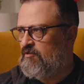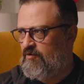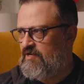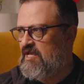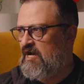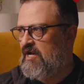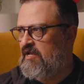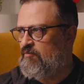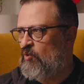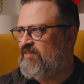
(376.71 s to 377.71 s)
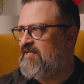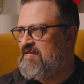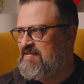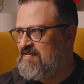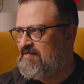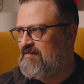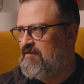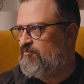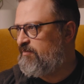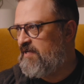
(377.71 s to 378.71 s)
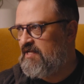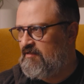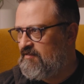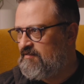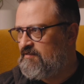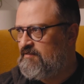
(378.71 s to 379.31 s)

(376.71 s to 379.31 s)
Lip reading: around AI and what they need to implement it?